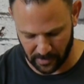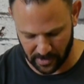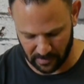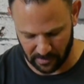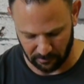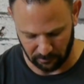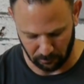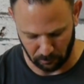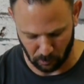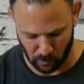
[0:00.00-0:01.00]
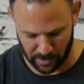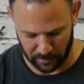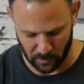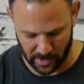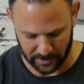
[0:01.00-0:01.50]
We haven't even wiped
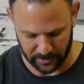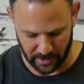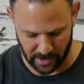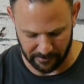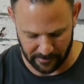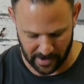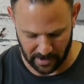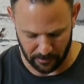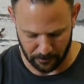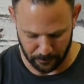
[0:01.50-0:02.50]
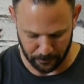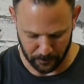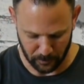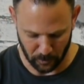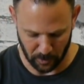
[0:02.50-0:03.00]
the wax off yet,
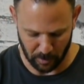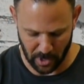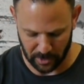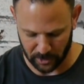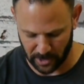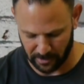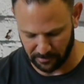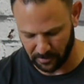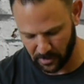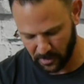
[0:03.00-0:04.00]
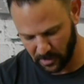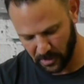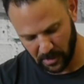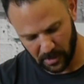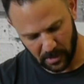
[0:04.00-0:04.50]
or the polish off.
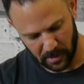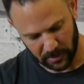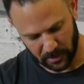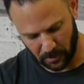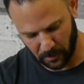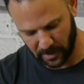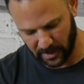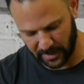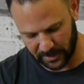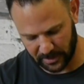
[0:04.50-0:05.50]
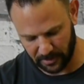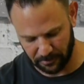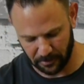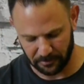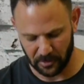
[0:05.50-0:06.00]
So we're gonna let it sit
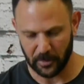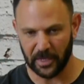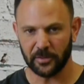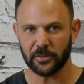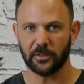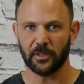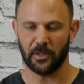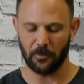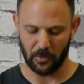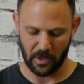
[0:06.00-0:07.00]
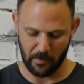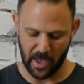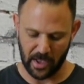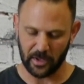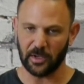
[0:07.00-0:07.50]
for a few minutes, and then we'll come
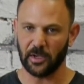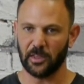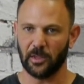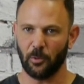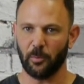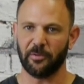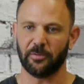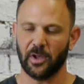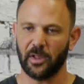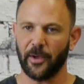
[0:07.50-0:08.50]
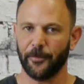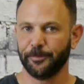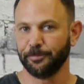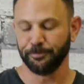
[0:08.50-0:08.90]
back, and then we'll buff it all out.